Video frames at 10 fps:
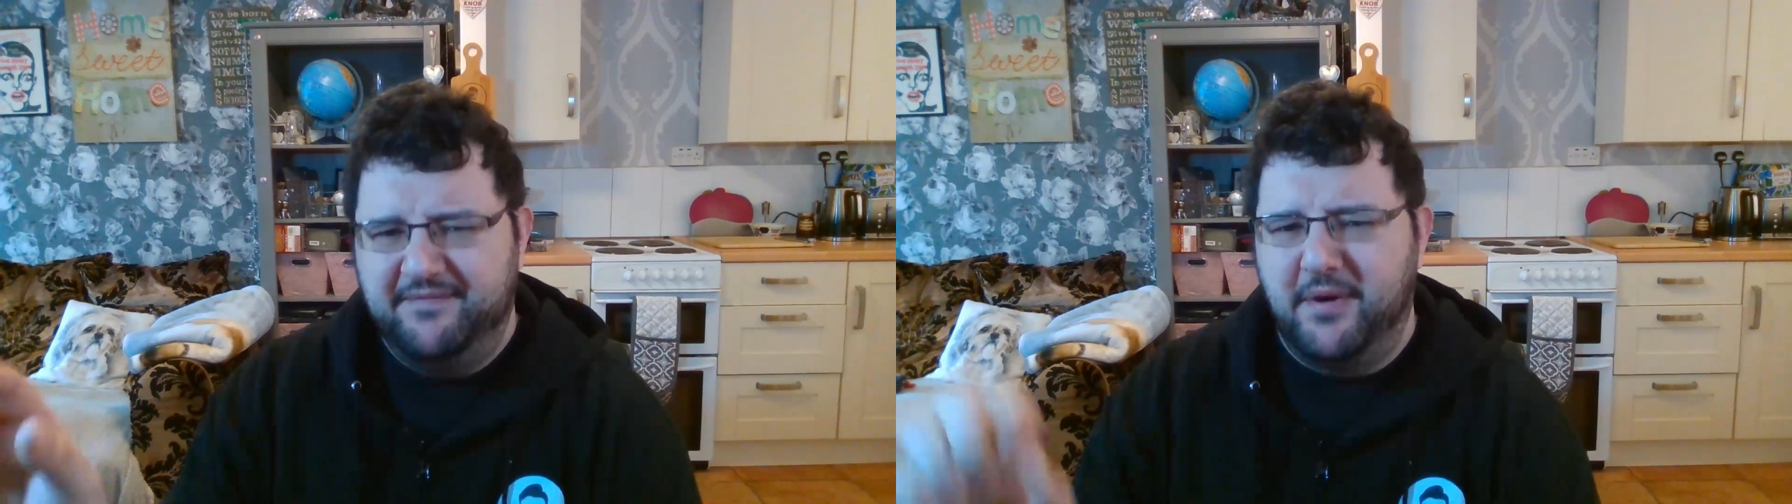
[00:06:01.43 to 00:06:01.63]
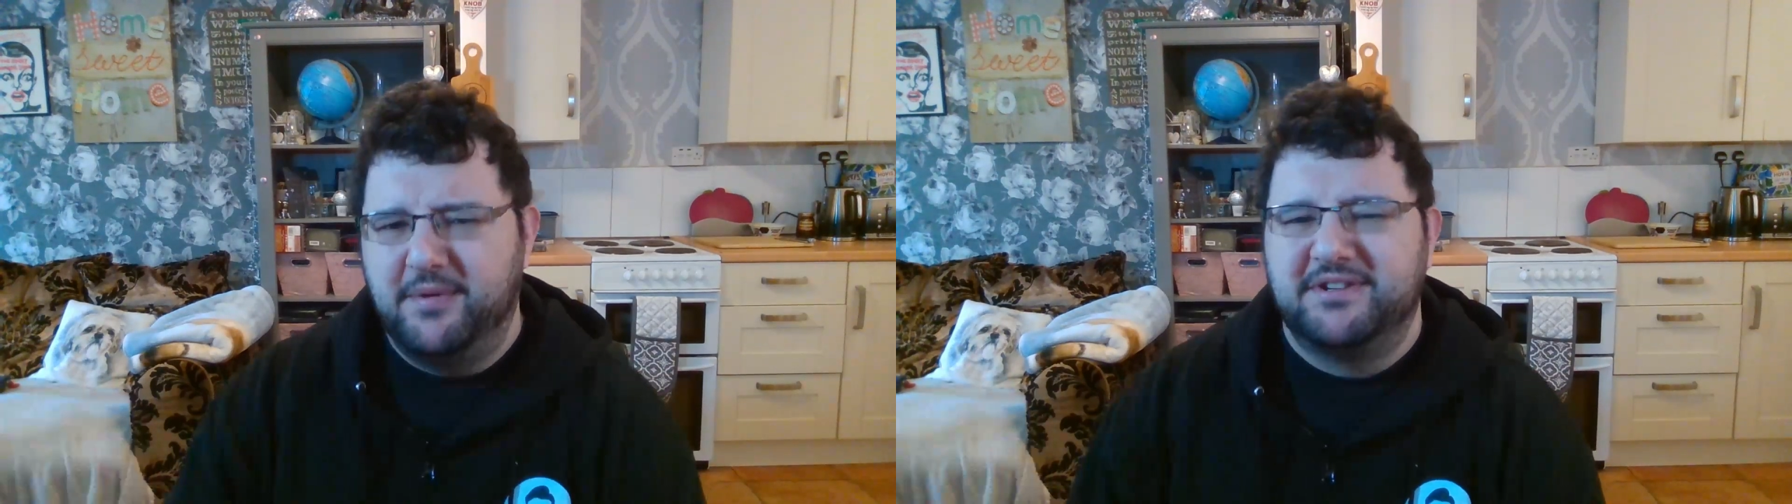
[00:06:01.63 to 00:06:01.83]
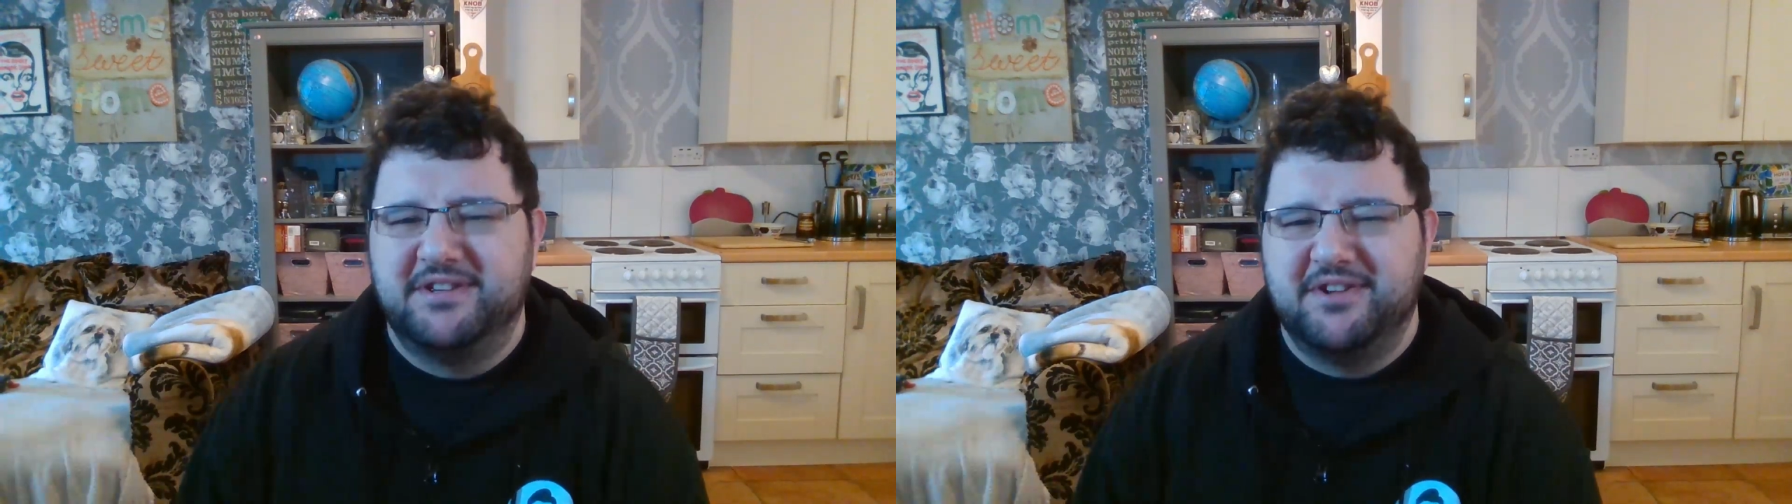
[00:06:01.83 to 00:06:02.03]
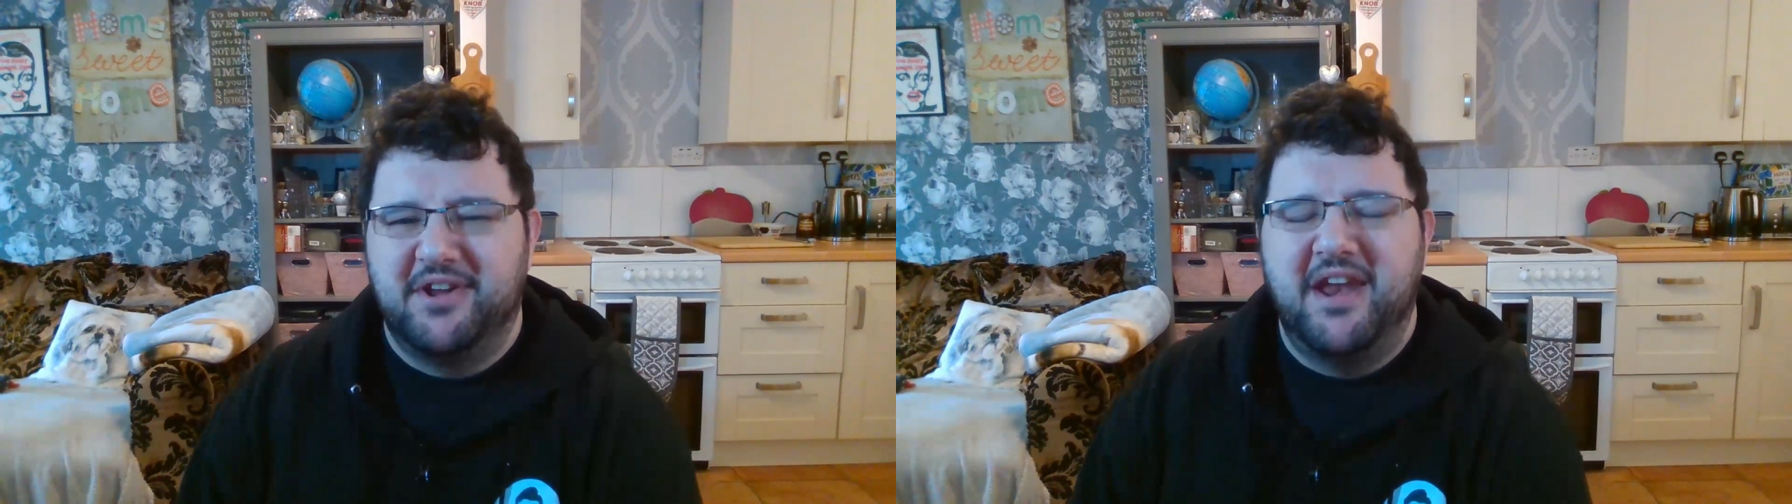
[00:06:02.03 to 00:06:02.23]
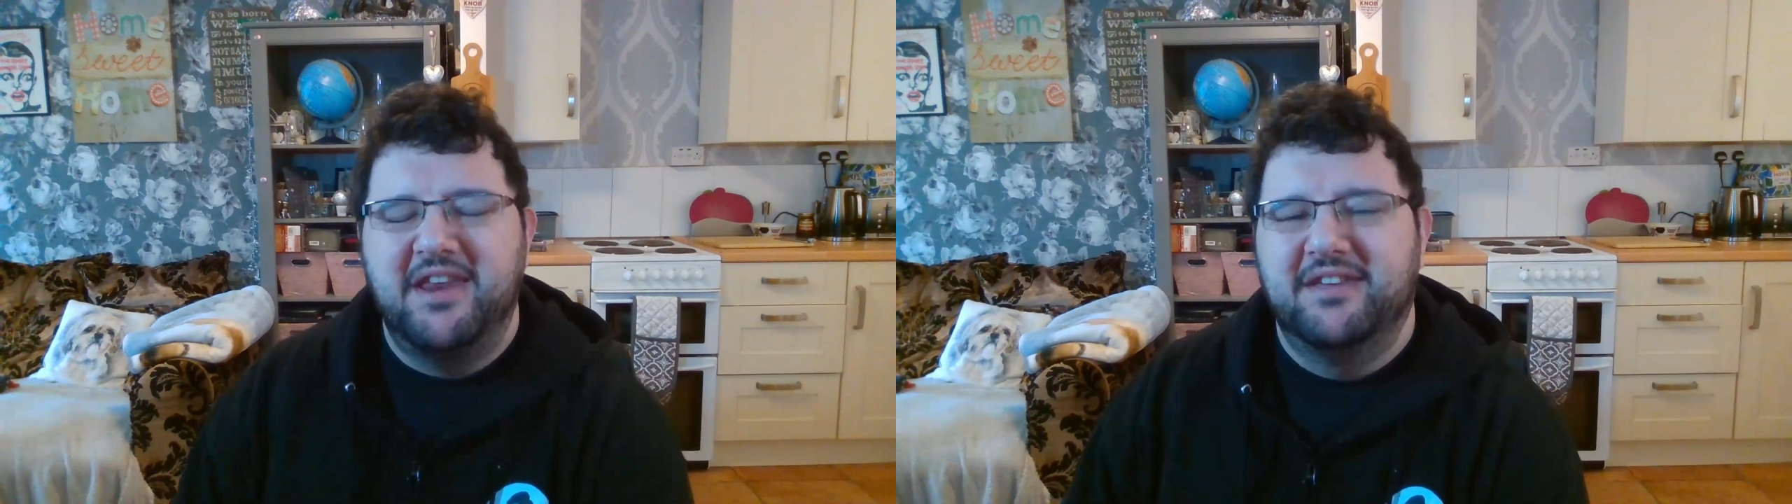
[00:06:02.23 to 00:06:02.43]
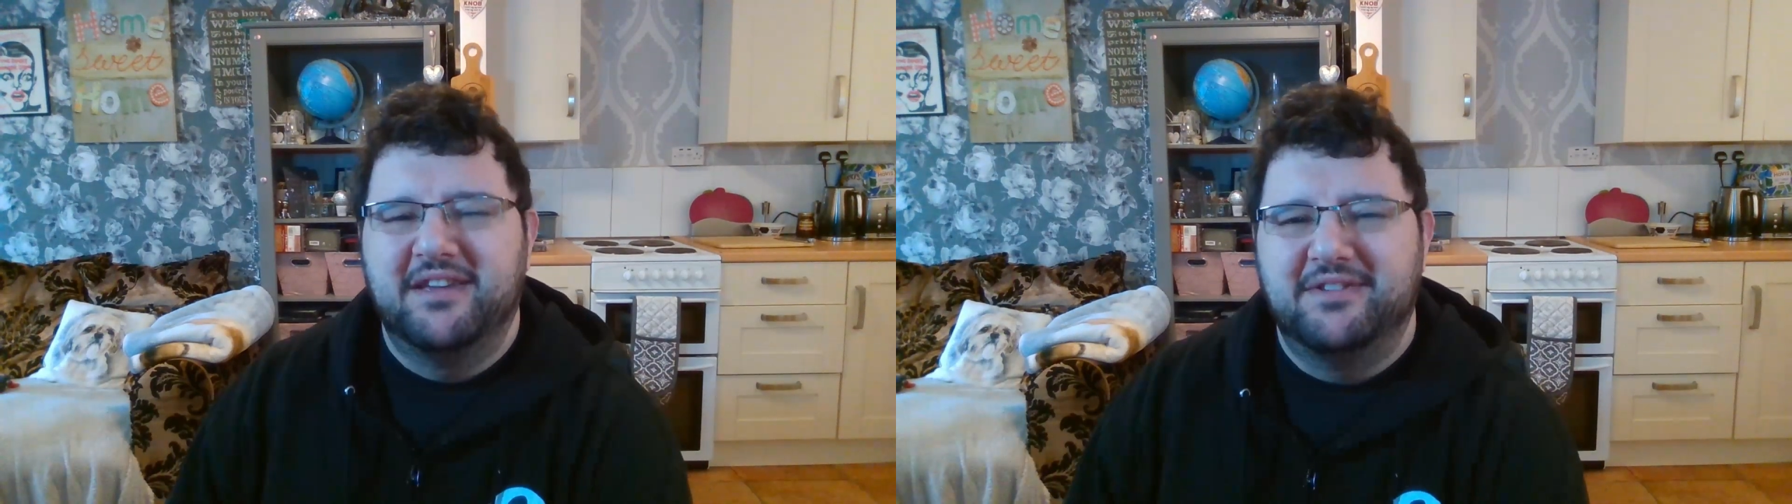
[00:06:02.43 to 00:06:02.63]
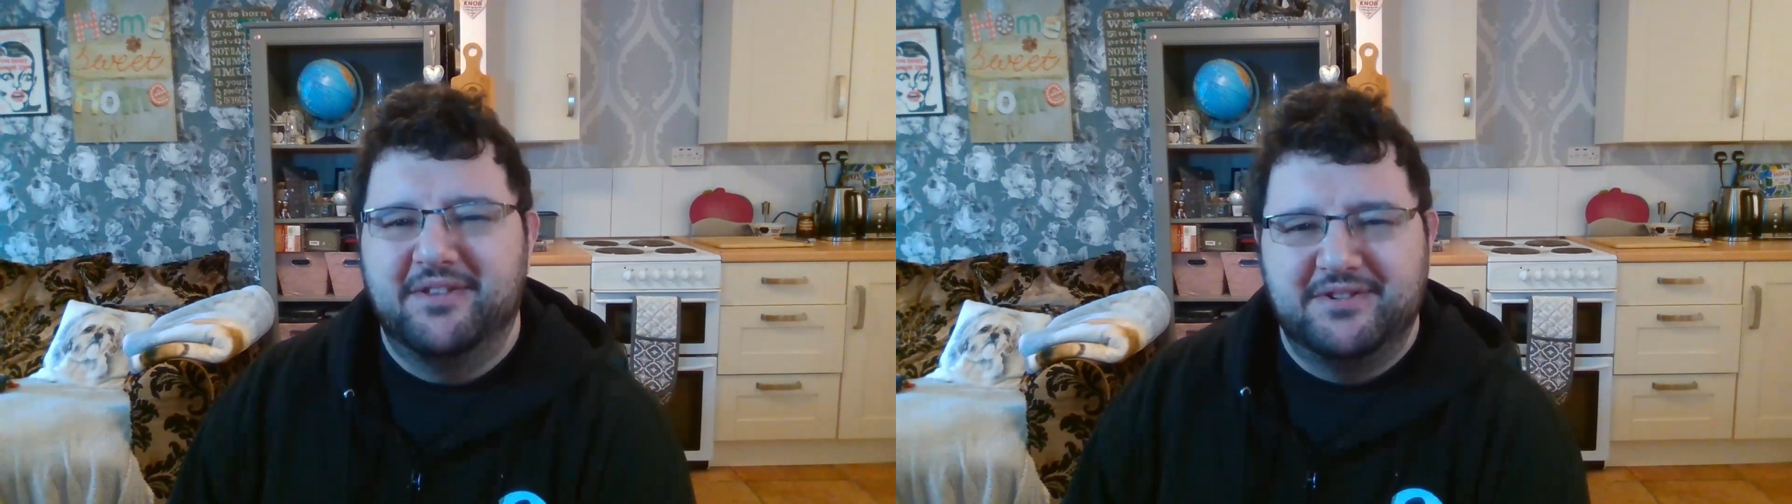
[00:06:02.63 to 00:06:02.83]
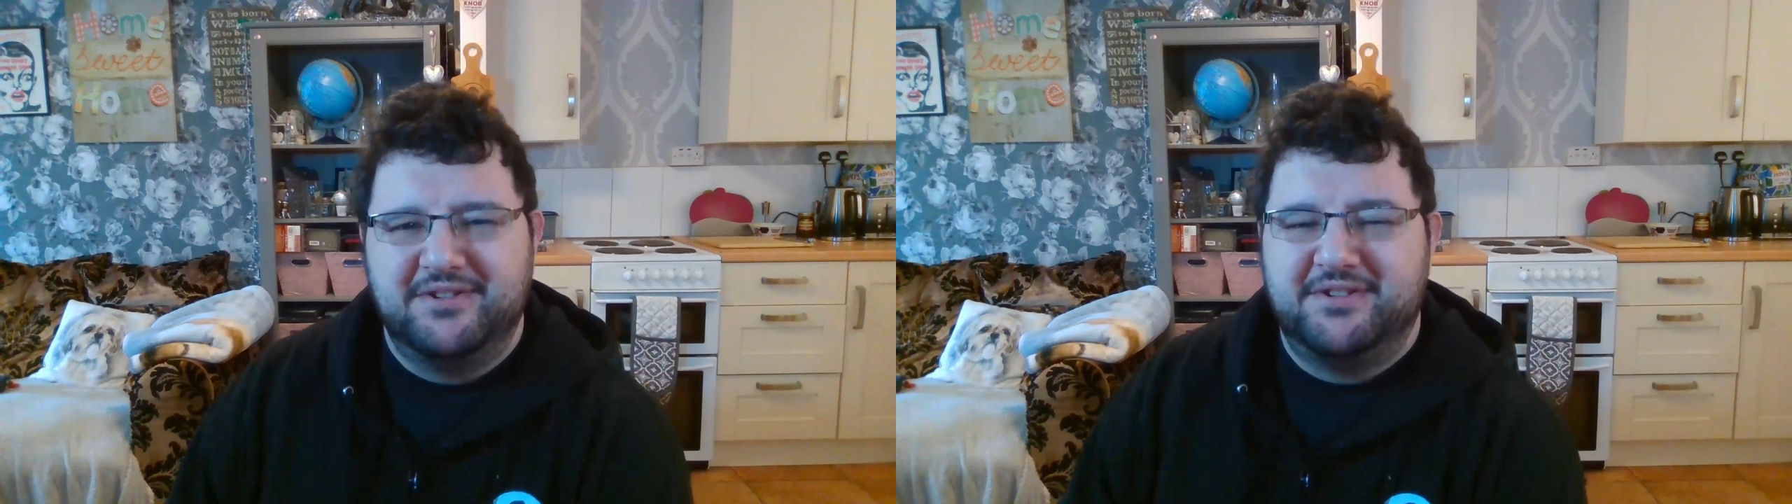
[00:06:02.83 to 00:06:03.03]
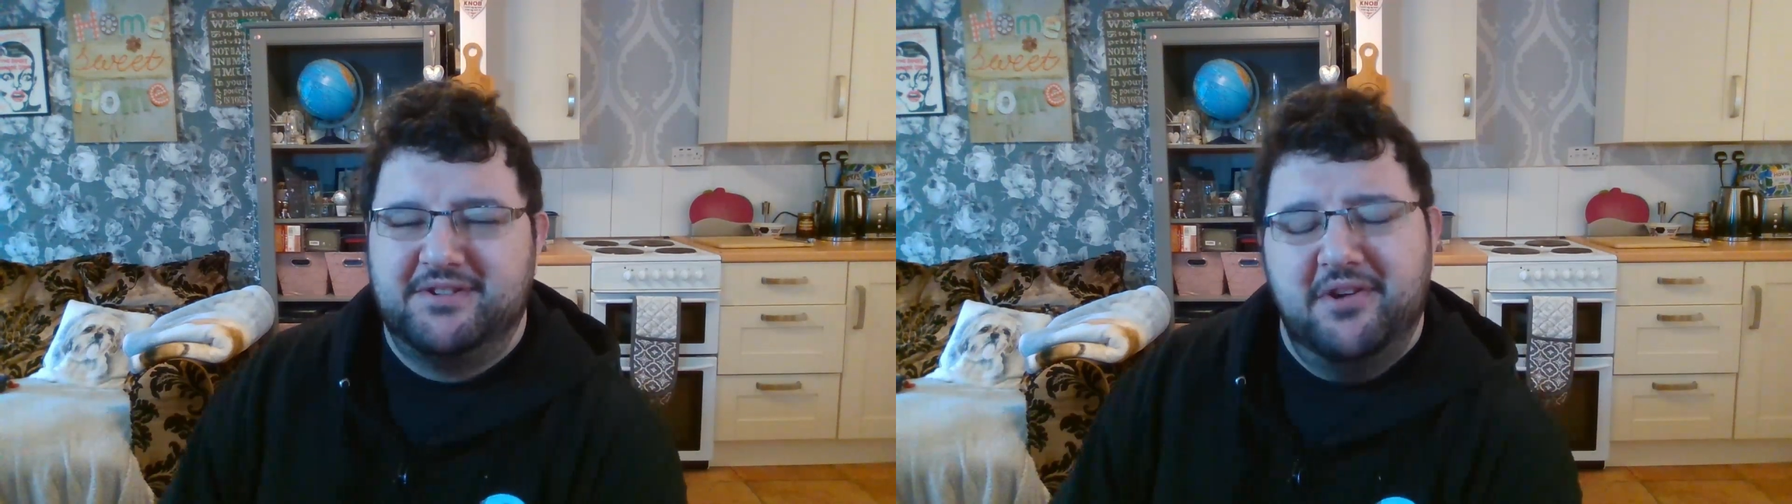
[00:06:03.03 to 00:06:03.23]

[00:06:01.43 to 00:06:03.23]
focuses on anything that's